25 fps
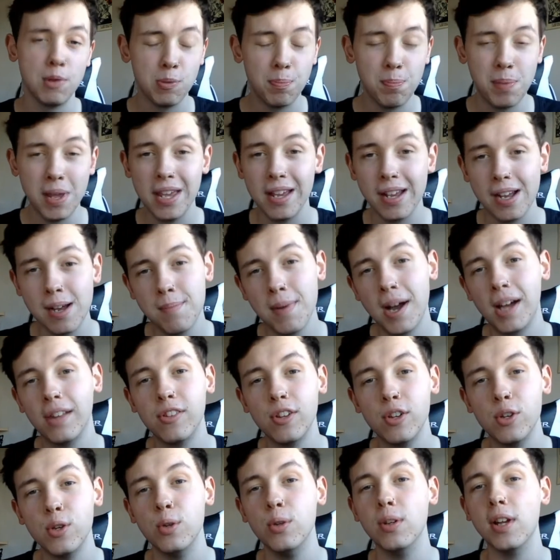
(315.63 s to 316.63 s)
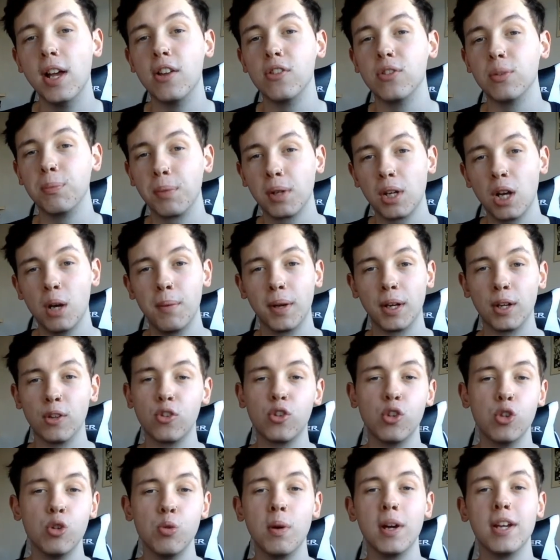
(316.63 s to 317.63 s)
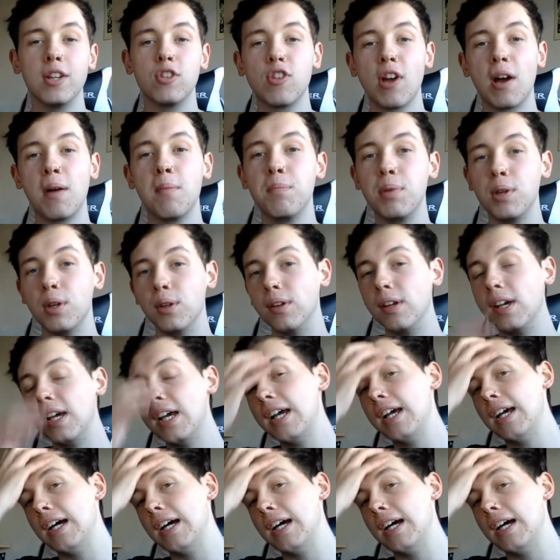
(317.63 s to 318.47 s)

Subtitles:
is beating Amanda Nunes and becoming a two-weight champion.